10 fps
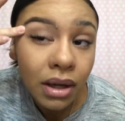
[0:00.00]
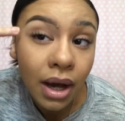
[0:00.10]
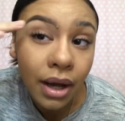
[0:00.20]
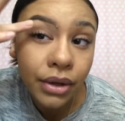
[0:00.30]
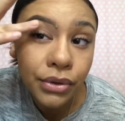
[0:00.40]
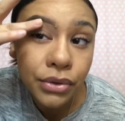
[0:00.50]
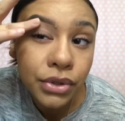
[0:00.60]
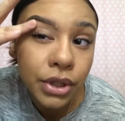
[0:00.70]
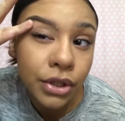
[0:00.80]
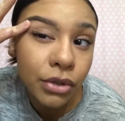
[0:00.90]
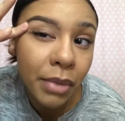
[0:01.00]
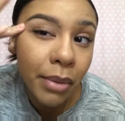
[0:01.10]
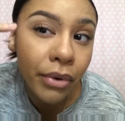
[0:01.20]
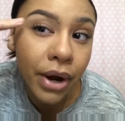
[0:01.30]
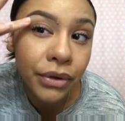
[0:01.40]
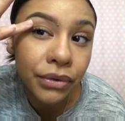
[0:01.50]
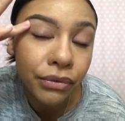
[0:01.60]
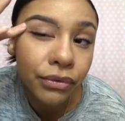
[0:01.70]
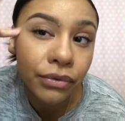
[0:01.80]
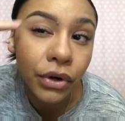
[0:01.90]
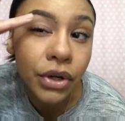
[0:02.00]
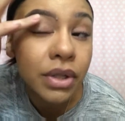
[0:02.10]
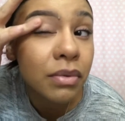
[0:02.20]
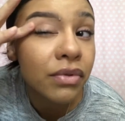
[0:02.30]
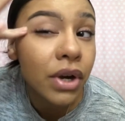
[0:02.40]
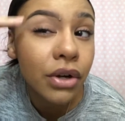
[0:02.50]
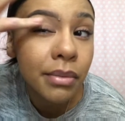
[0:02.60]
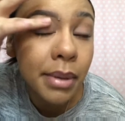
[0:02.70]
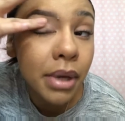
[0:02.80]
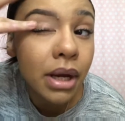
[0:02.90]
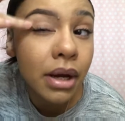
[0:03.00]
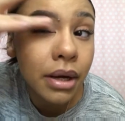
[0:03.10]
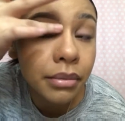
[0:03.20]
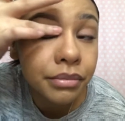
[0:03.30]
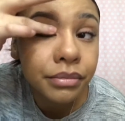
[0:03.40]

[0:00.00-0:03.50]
I usually do my brows first before I do my makeup,